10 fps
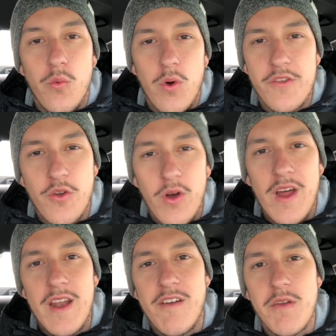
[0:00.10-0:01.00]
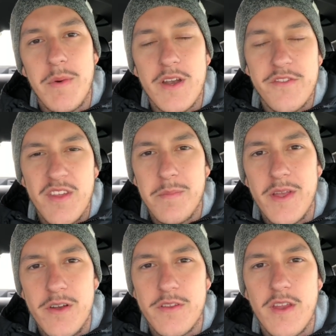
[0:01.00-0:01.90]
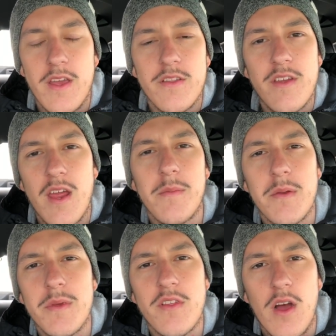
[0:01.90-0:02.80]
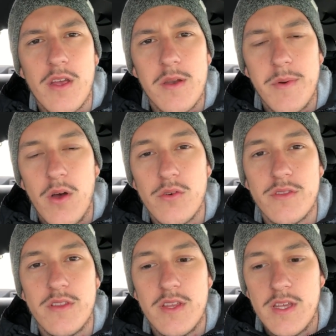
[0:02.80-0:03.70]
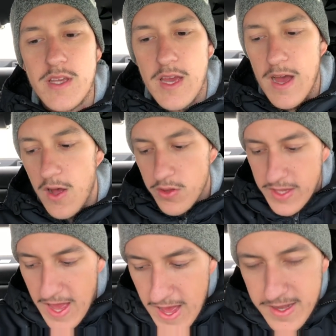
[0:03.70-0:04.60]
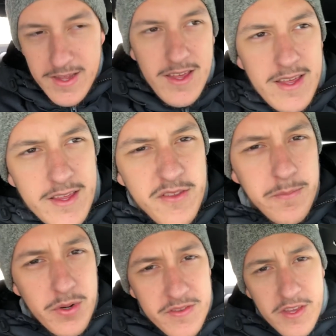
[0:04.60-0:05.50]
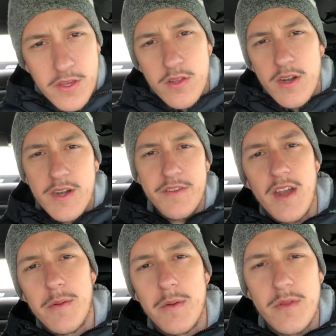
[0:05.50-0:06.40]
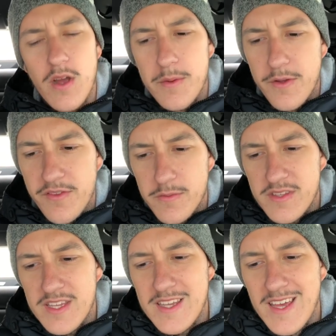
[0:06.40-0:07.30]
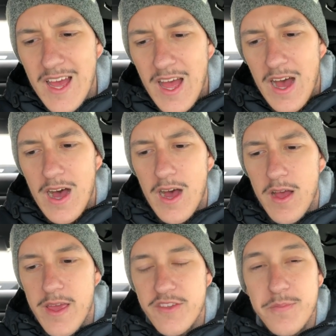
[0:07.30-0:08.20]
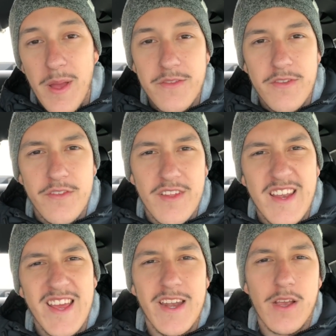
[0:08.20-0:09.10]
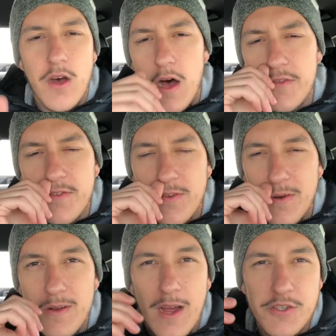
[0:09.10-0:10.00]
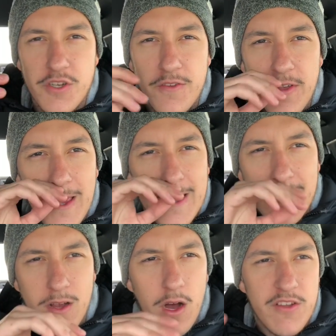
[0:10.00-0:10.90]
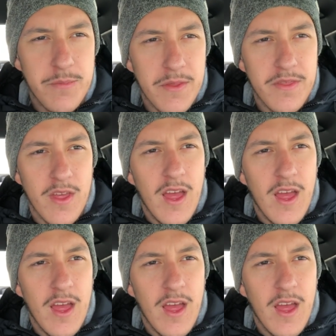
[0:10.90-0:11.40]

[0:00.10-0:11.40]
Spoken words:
What is going on, everybody? STIPE here today, and today I'm going to be talking about the HELLCAT in particular, and today I'm going to be talking about some of the expenses and hidden costs, or I shouldn't say hidden costs, but